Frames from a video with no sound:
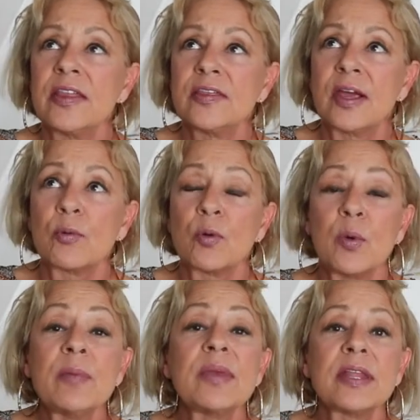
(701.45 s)
there were
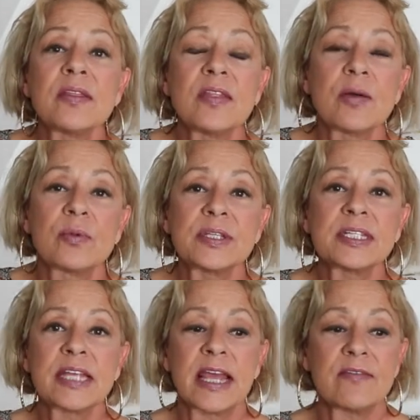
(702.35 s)
women that would
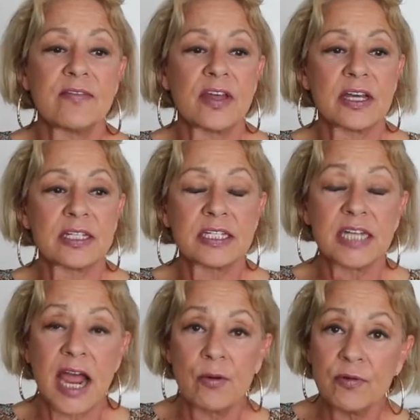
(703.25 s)
save the
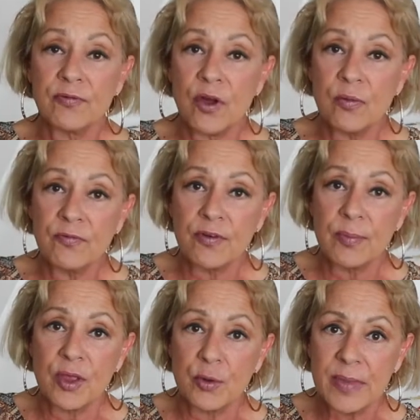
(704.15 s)
styrofoam
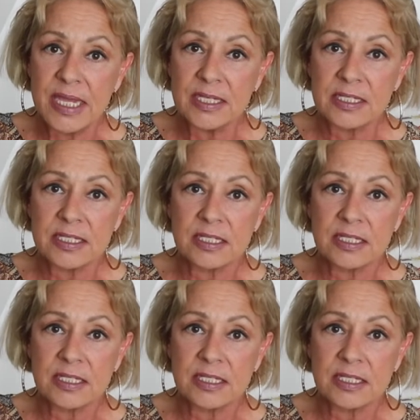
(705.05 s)
from their meats.